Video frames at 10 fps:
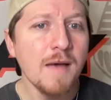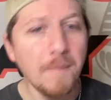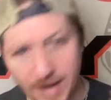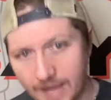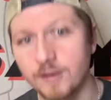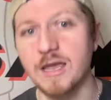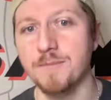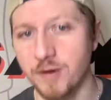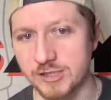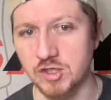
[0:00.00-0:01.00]
But I look
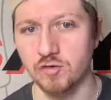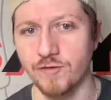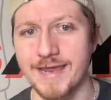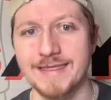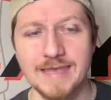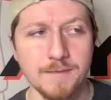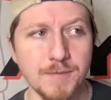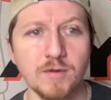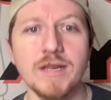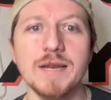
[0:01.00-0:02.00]
at pressure rate, the
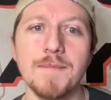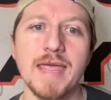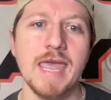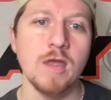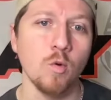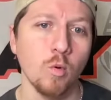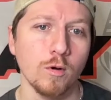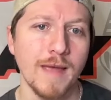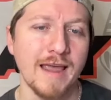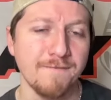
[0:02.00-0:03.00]
ability to make a
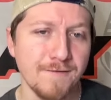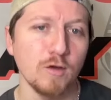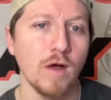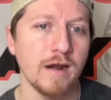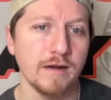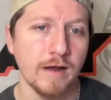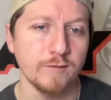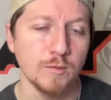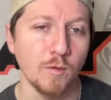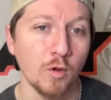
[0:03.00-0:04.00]
quarterback feel
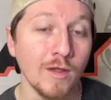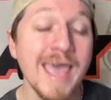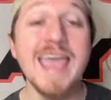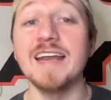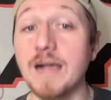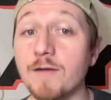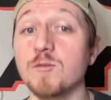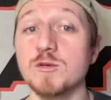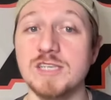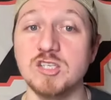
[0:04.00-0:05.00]
uncomfortable in
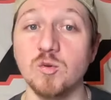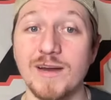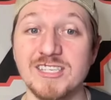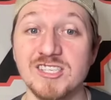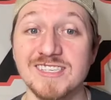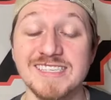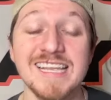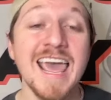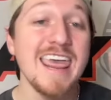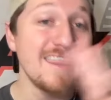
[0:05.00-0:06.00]
comfortable situations.
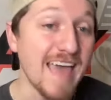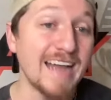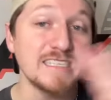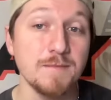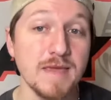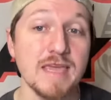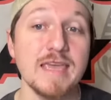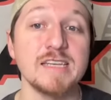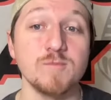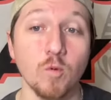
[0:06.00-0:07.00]
That, to
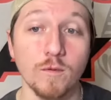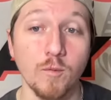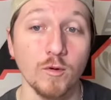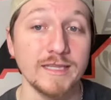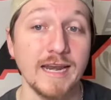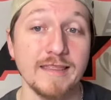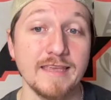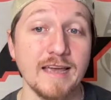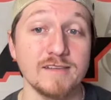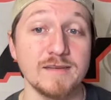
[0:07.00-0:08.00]
me, is more important than
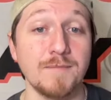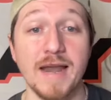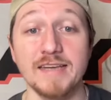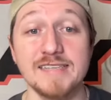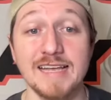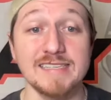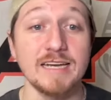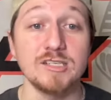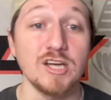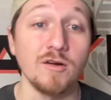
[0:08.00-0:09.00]
anything else. And Penix last
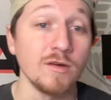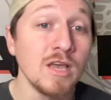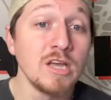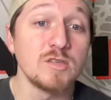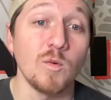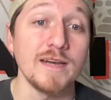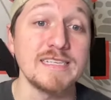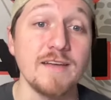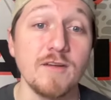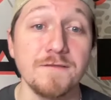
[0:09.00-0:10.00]
night showed
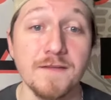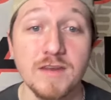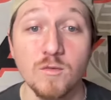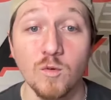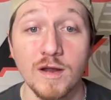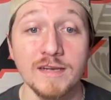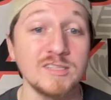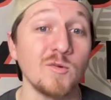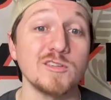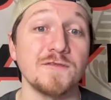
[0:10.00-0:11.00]
27 of 51,
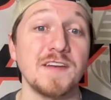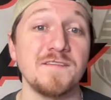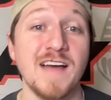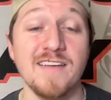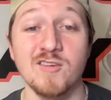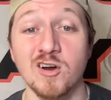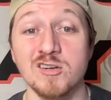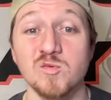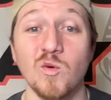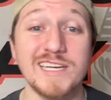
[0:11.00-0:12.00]
255
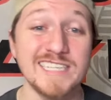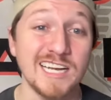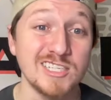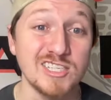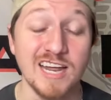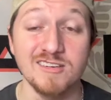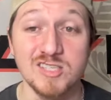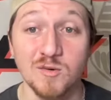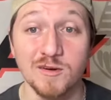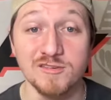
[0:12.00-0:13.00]
yards, one touchdown,
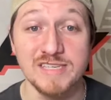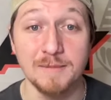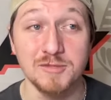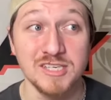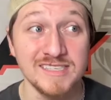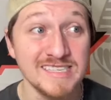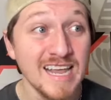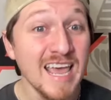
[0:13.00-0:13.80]
two interceptions.